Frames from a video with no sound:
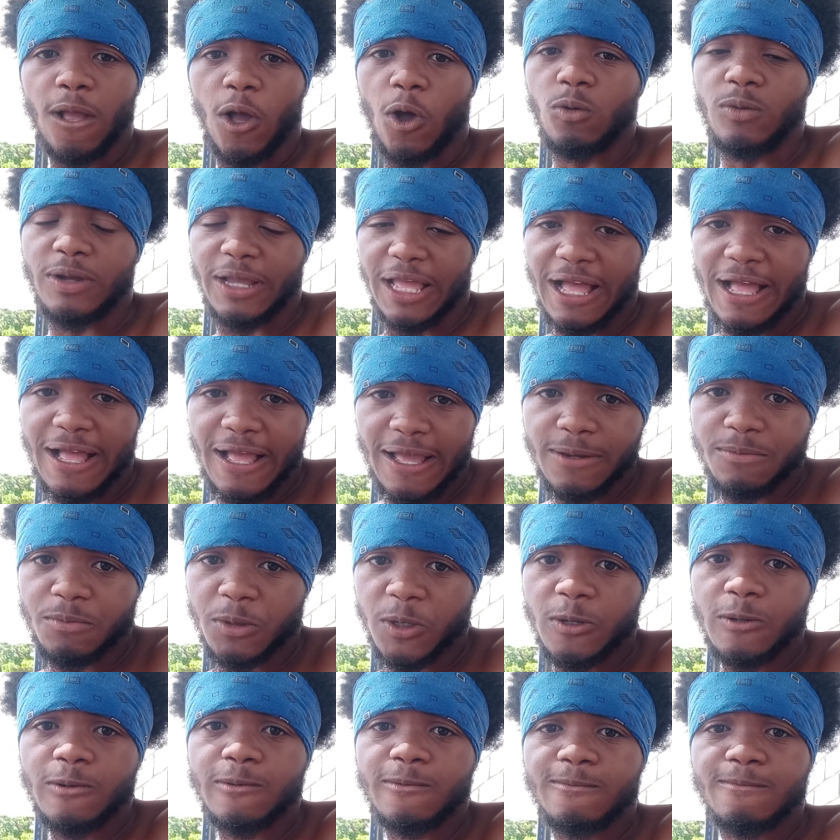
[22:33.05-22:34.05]
On God,
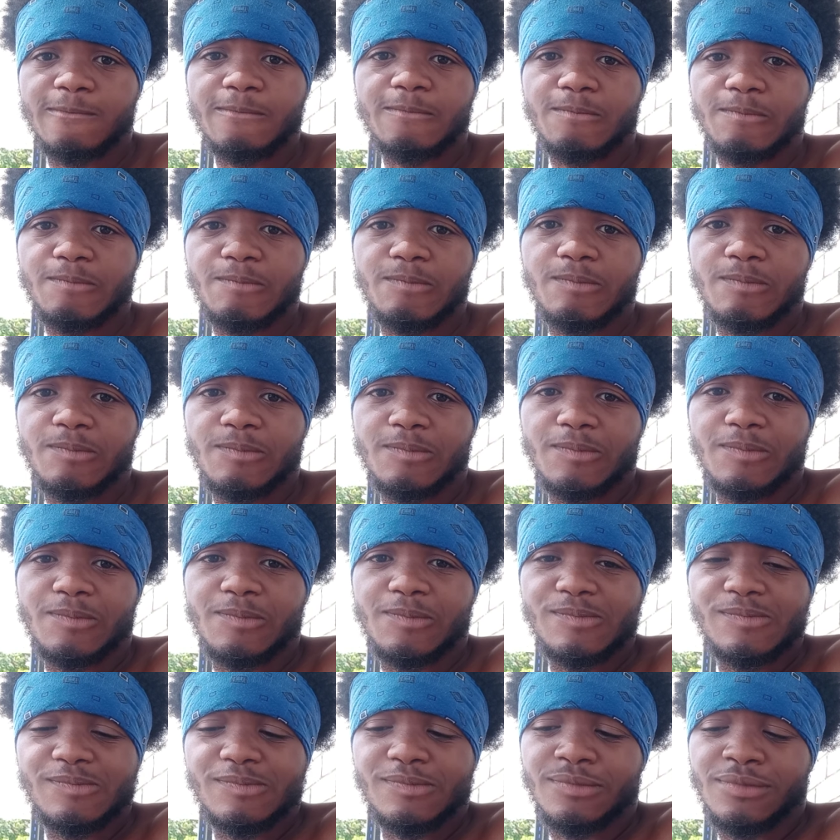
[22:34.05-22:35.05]
bro.
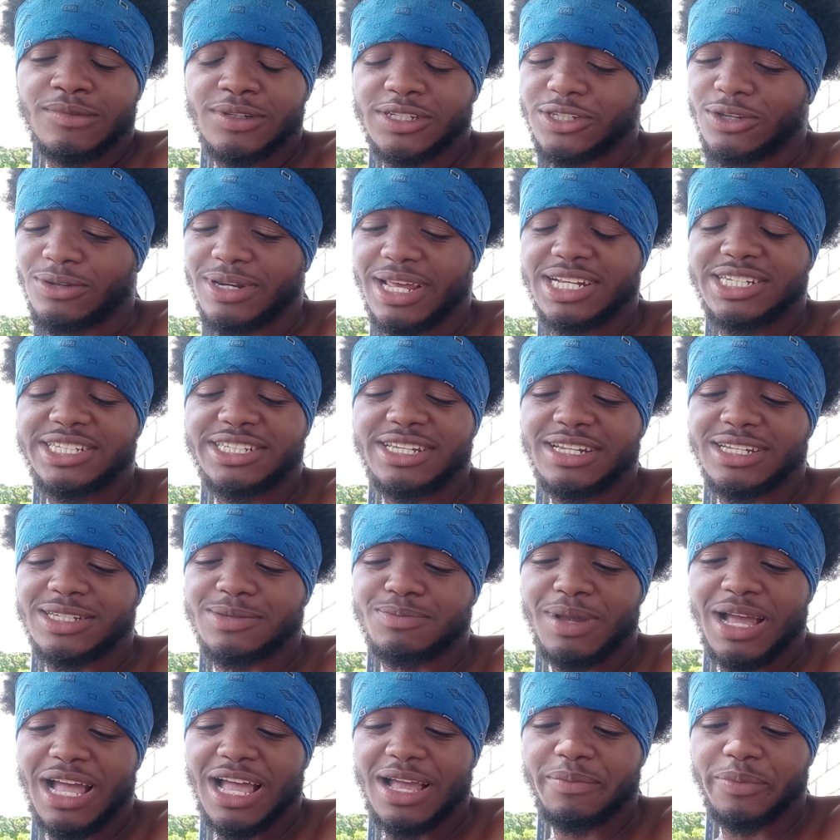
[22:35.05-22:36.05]
So that shit
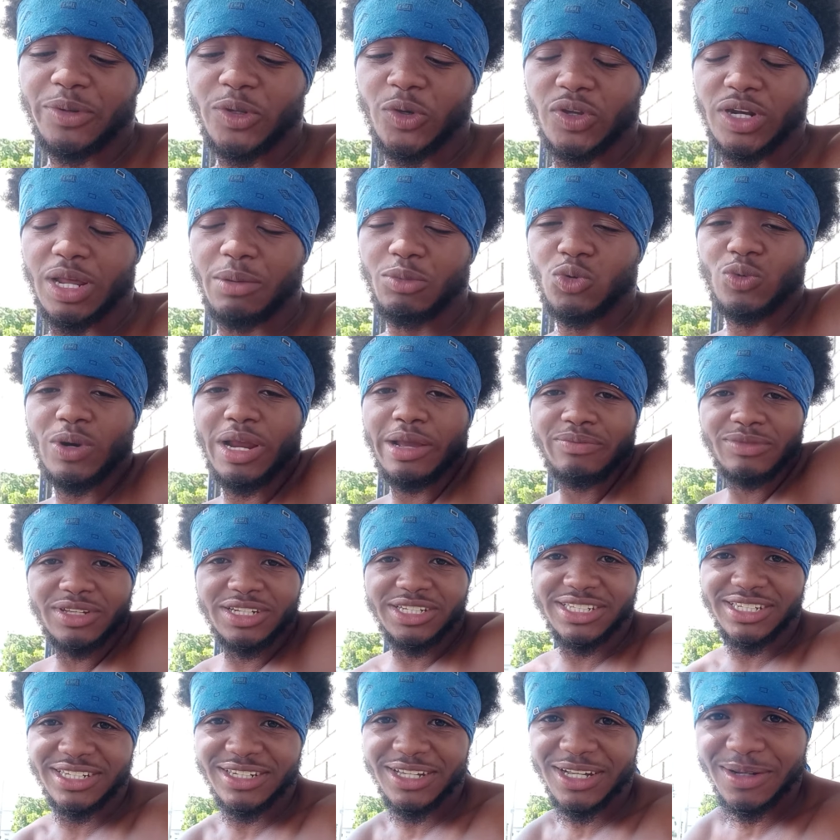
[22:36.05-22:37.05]
is mind blowing. I'm gonna wrap
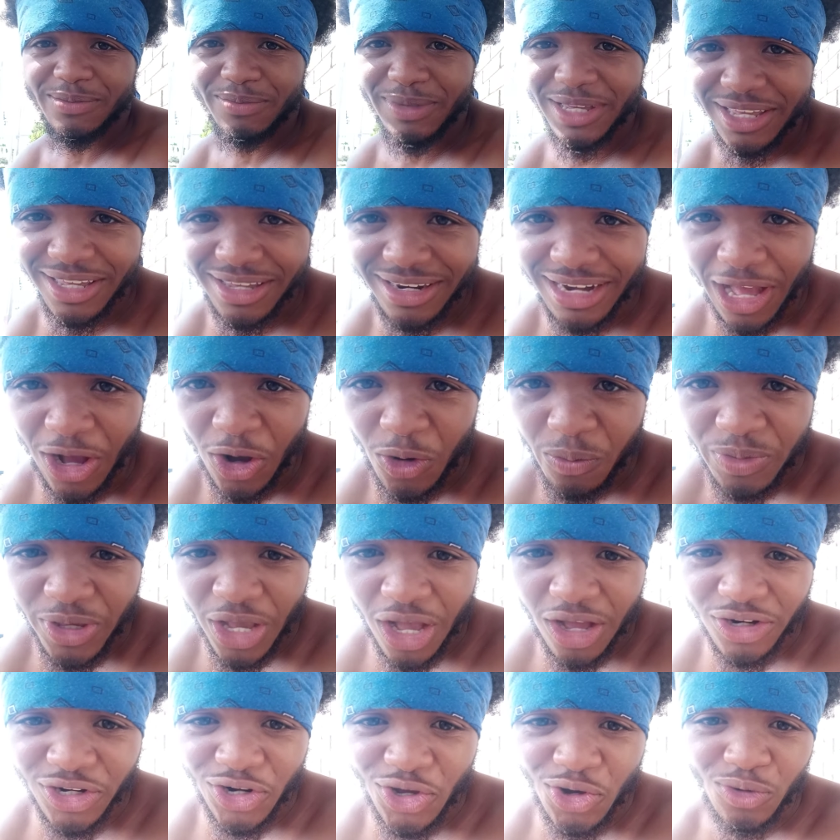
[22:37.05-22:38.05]
this shit up, man. I hope
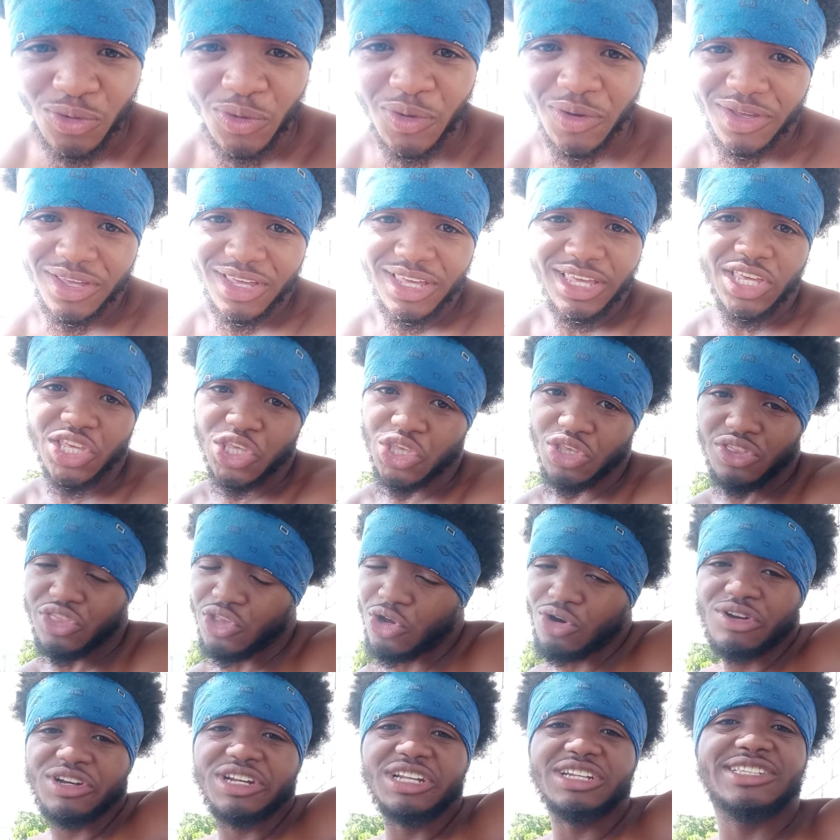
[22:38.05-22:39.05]
y'all know
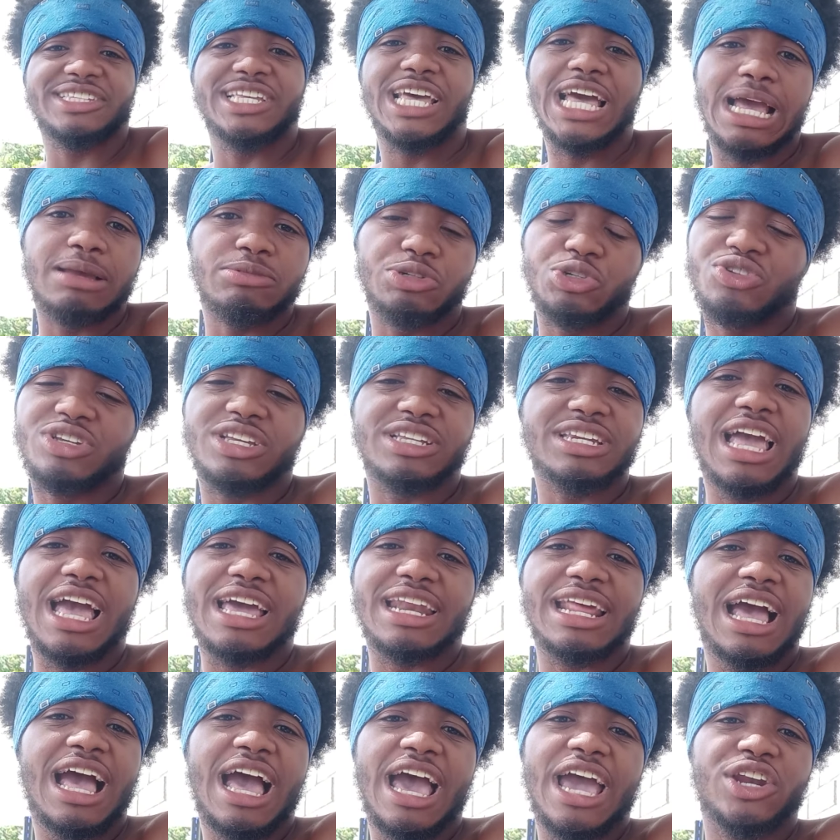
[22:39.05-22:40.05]
during these times you
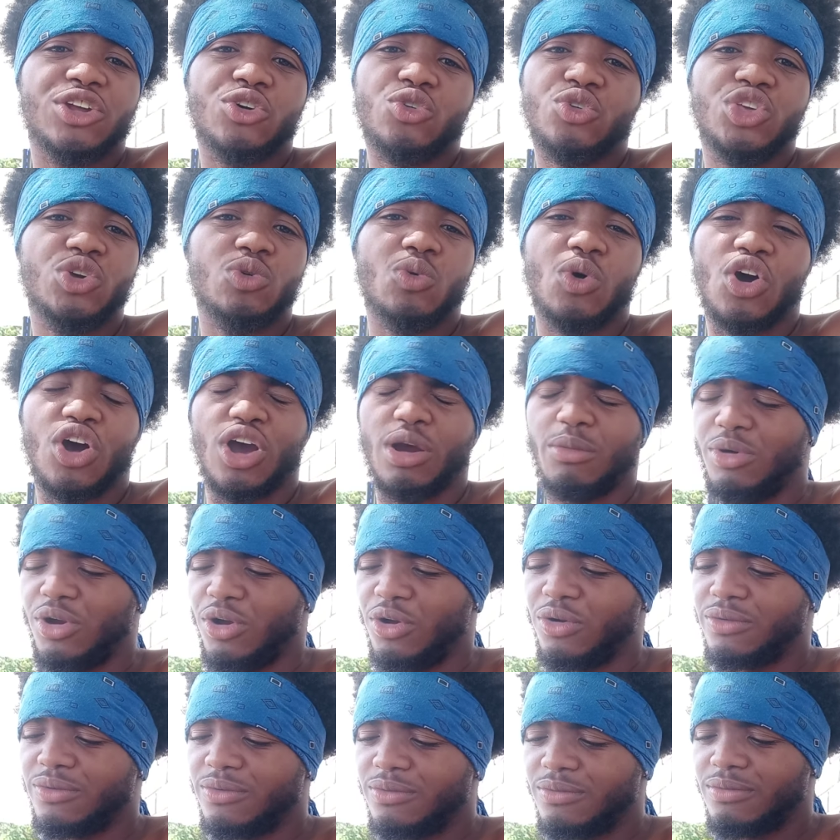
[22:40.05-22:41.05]
cannot hide who you are,
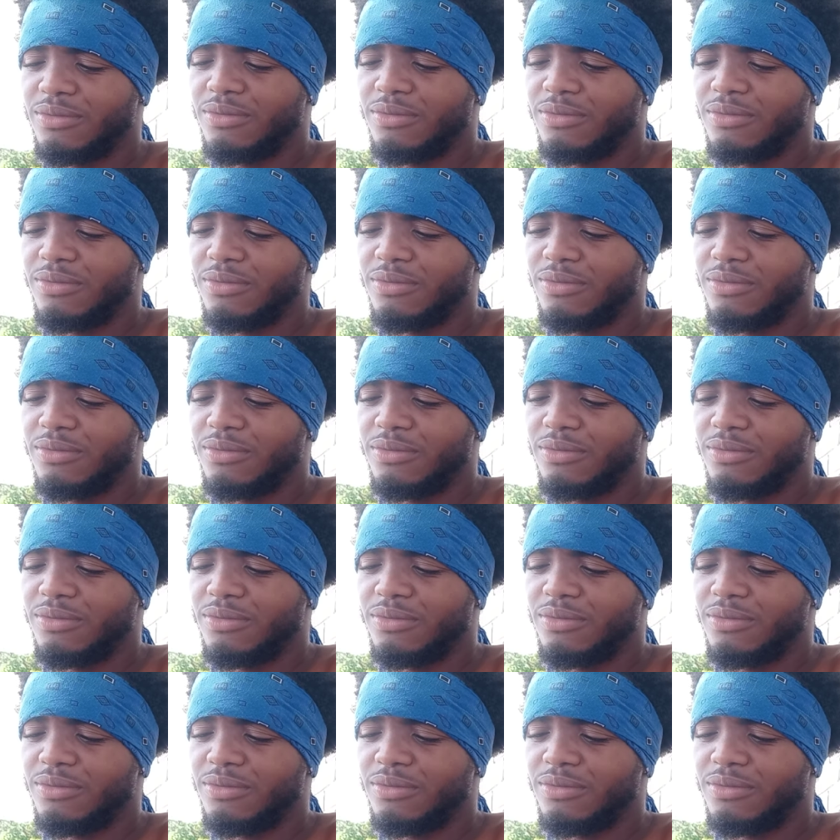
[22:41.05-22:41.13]
bro.